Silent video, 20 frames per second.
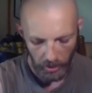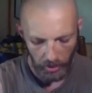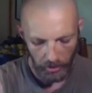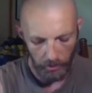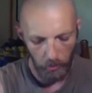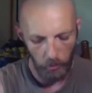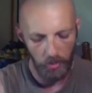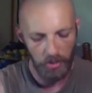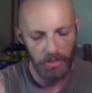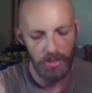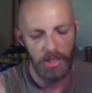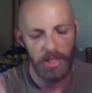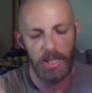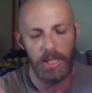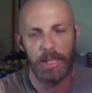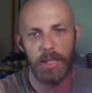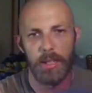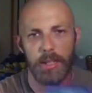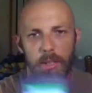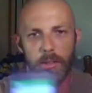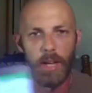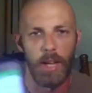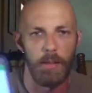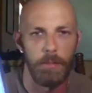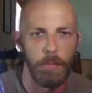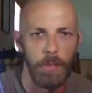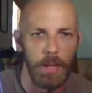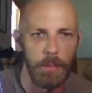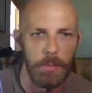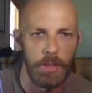And one day the
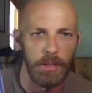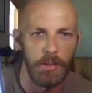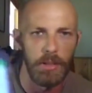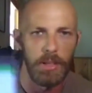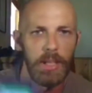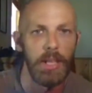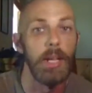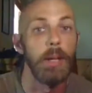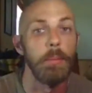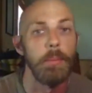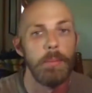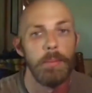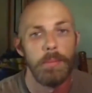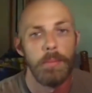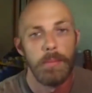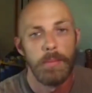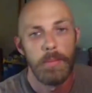graph might be on the up,